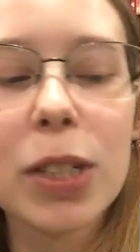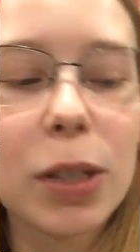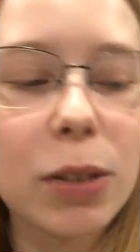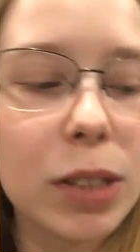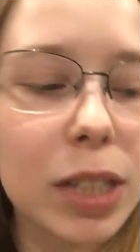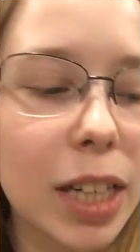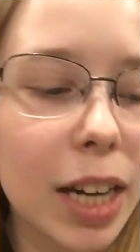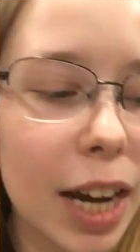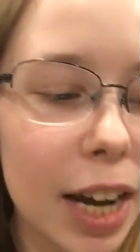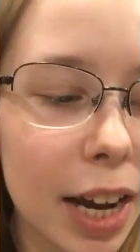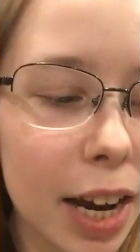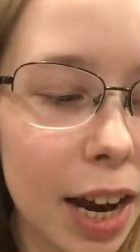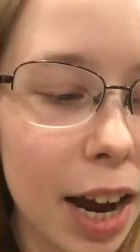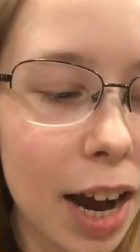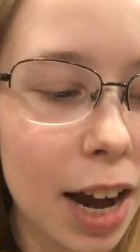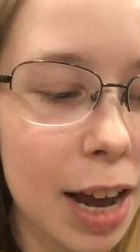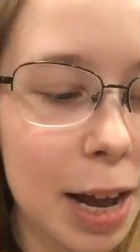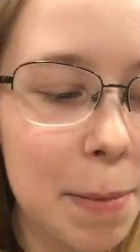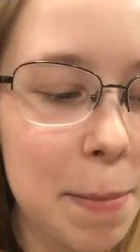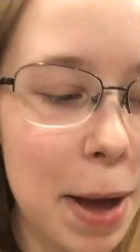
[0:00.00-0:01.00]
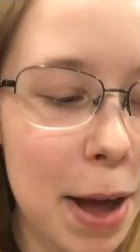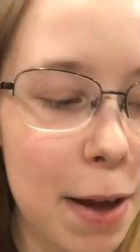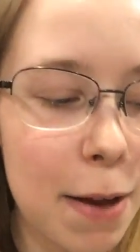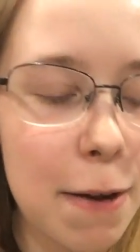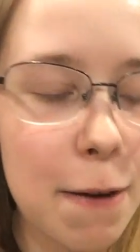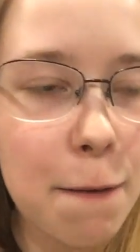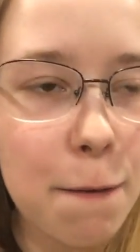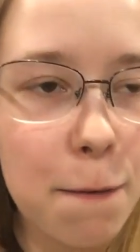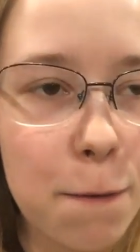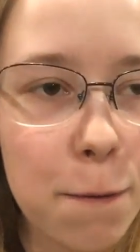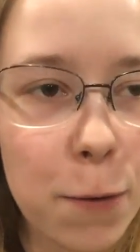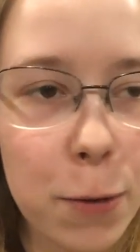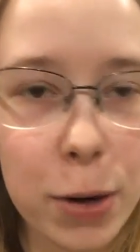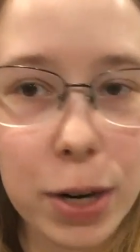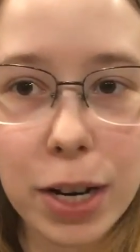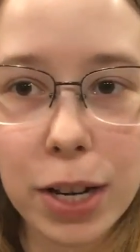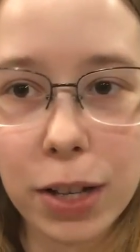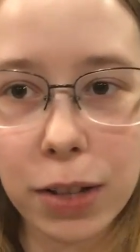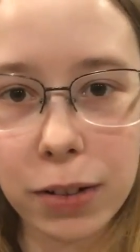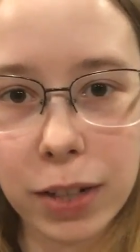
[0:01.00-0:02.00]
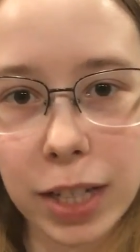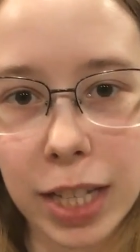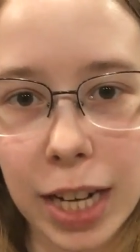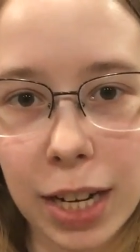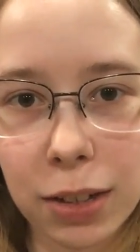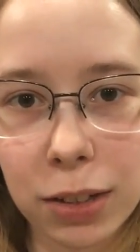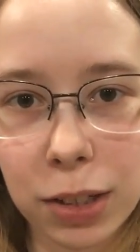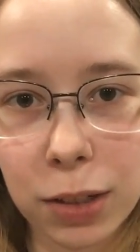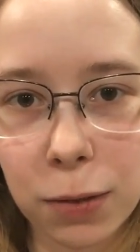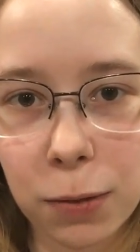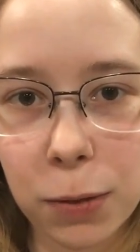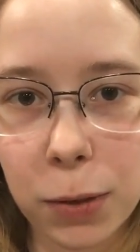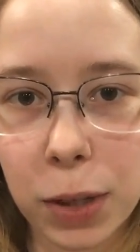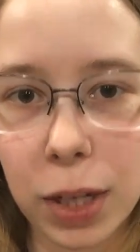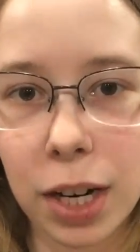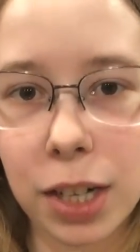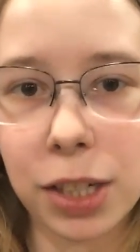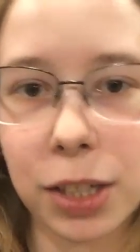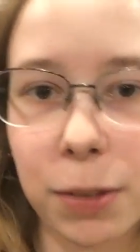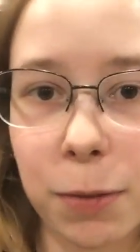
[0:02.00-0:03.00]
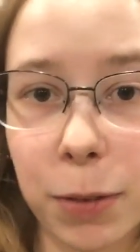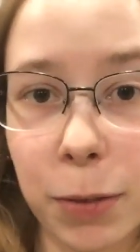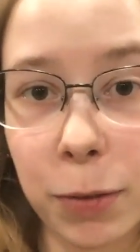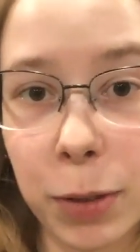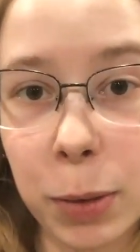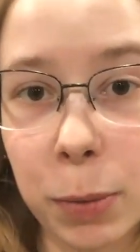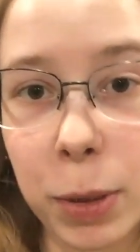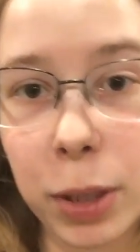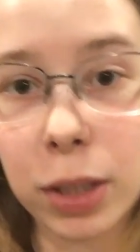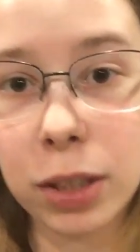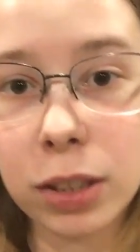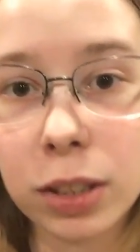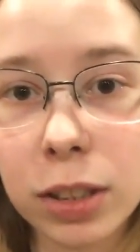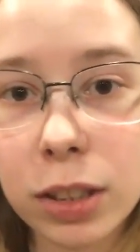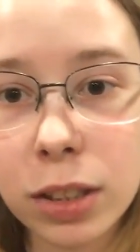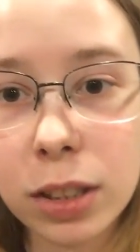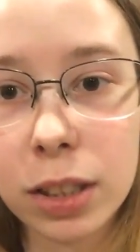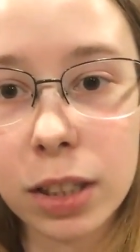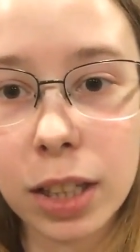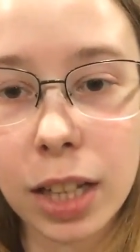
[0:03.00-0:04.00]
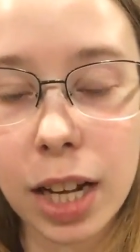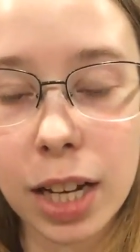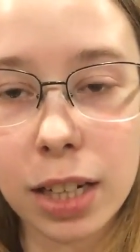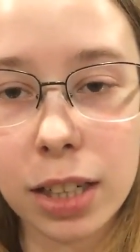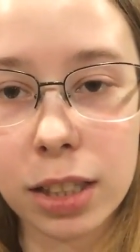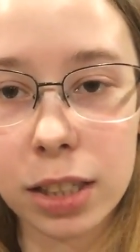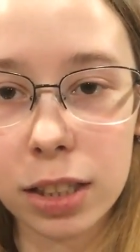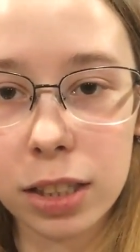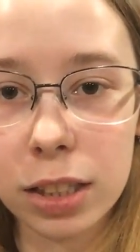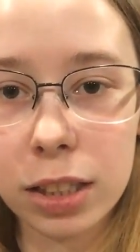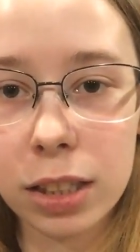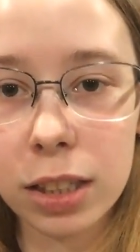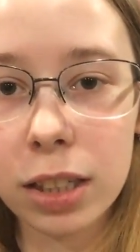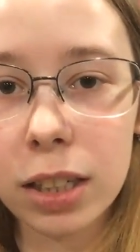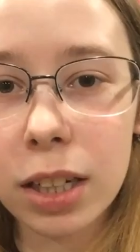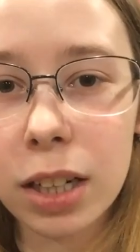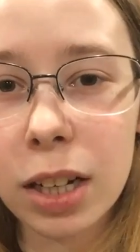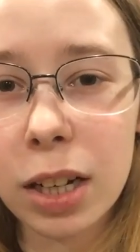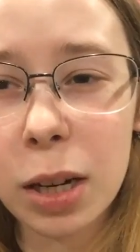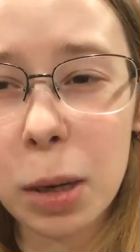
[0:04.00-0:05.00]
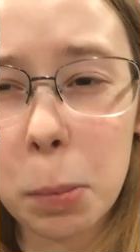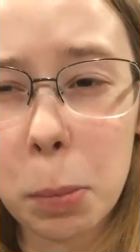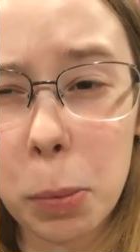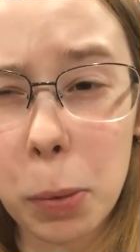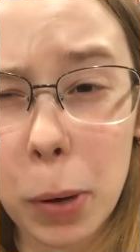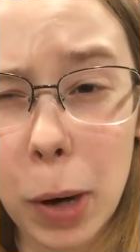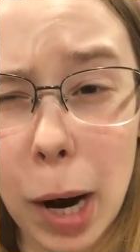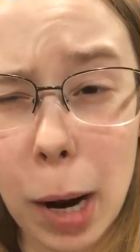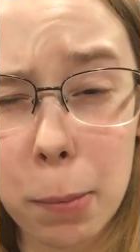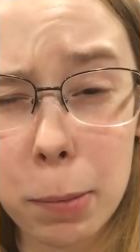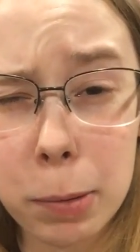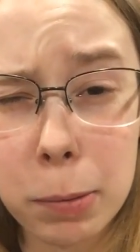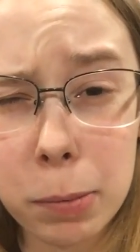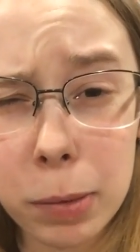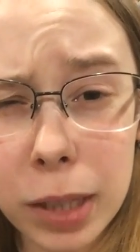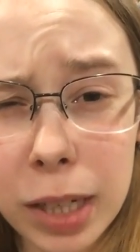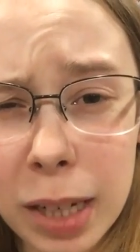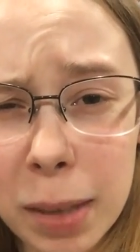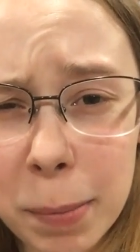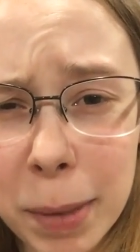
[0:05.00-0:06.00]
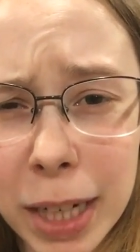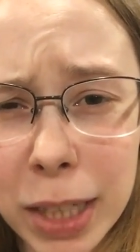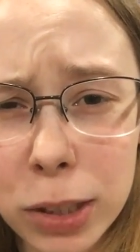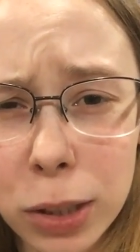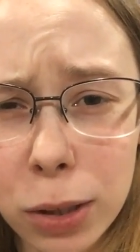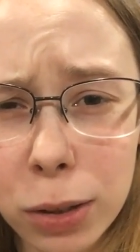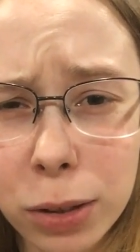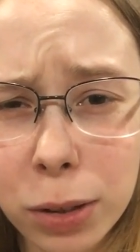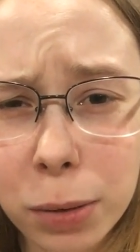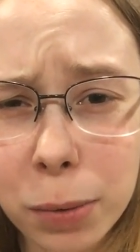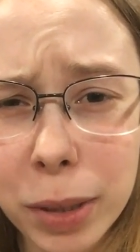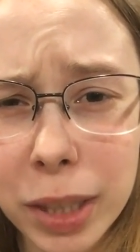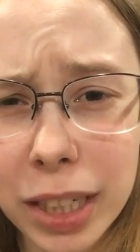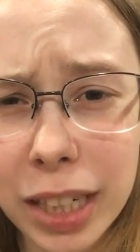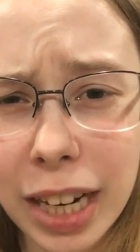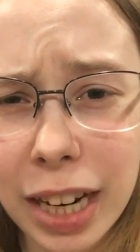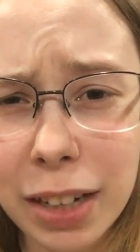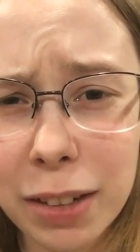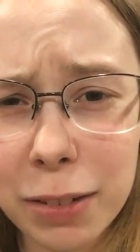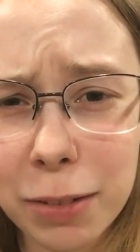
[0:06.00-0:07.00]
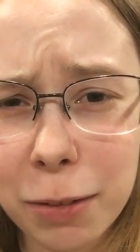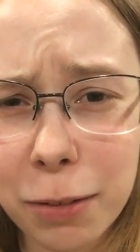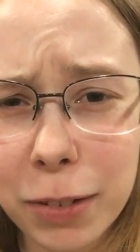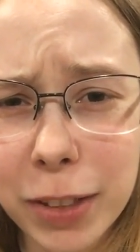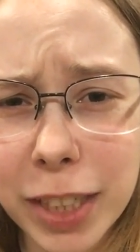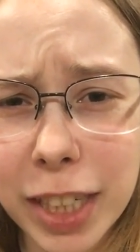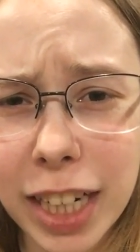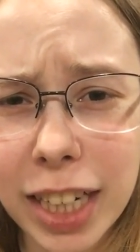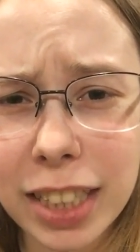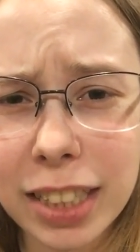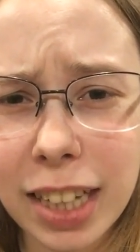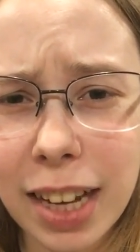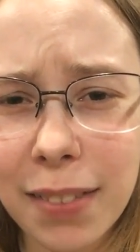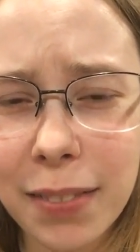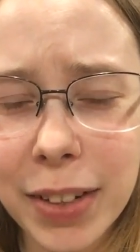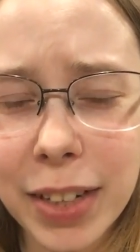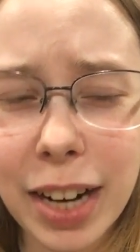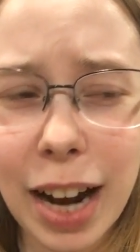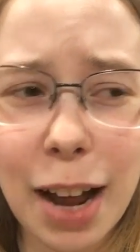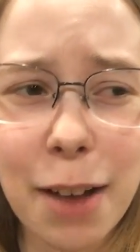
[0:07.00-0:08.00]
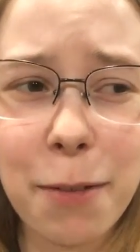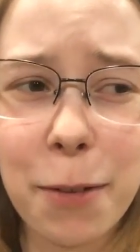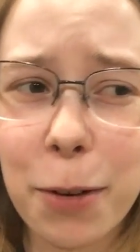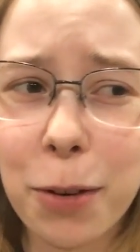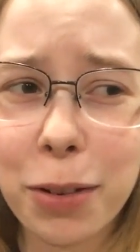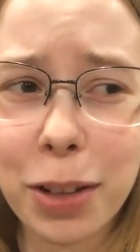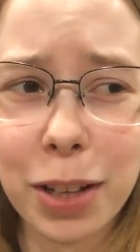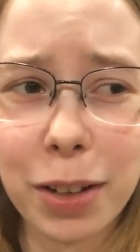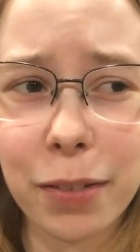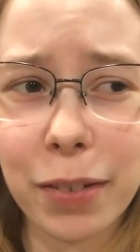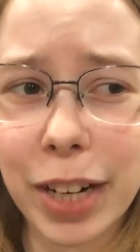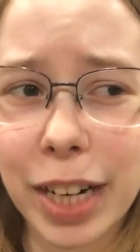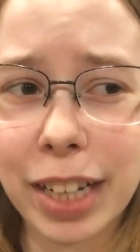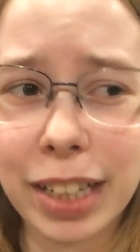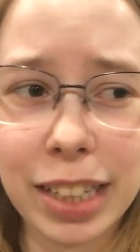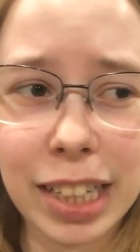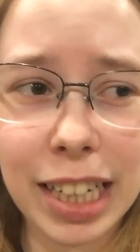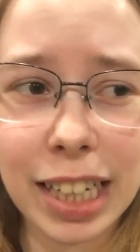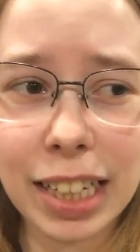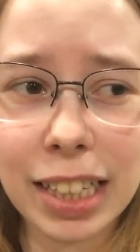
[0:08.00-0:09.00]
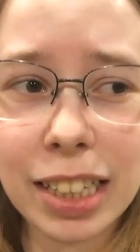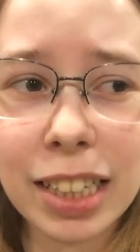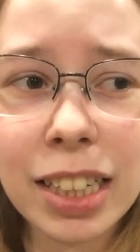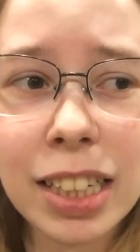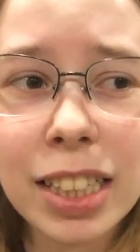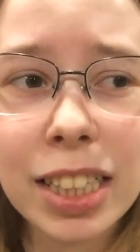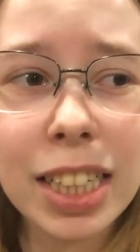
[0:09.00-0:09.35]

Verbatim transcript: So today I am at 43,450 words. That is probably my total word count for day seven. I've only written like